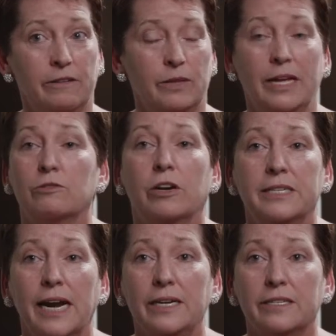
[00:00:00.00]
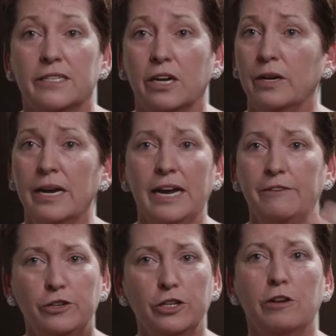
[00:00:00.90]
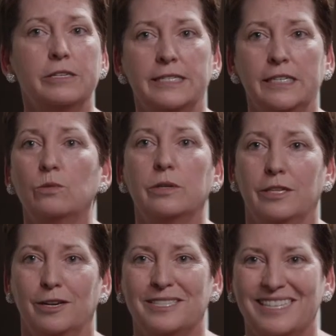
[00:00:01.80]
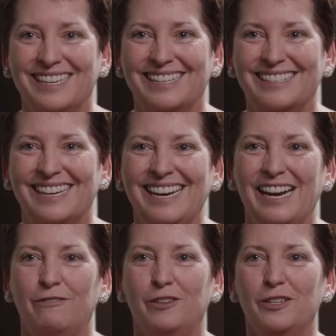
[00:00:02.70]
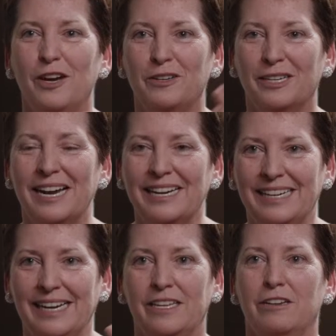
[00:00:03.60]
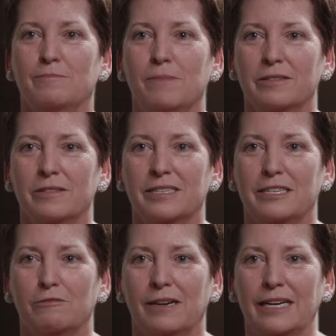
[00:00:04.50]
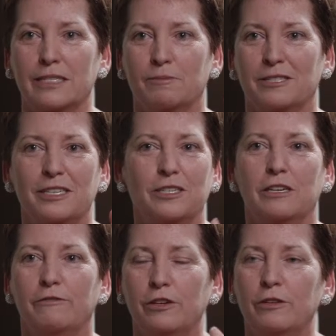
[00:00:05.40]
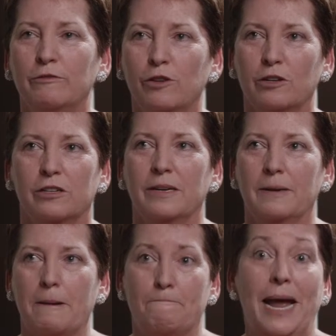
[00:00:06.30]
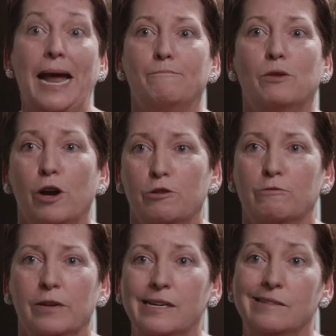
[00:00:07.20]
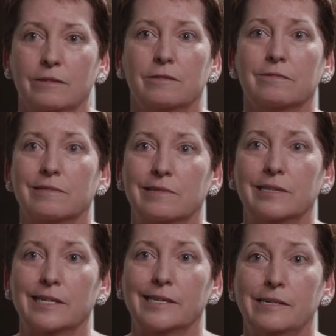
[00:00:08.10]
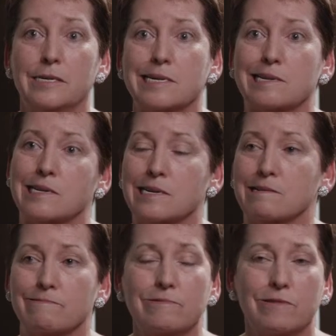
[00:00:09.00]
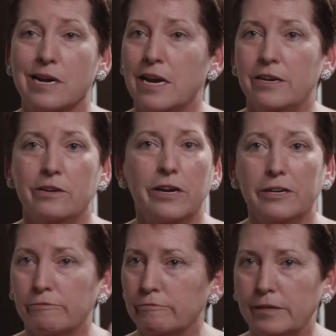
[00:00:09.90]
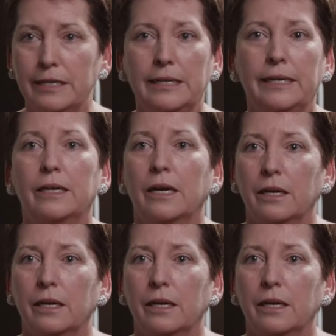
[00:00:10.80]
that's rotated. So if you don't deal with those things, if you don't get those muscles in a relaxed position, if you've got a bad bite already and your jaw's sitting out here and you just stick it forward, you're going to really,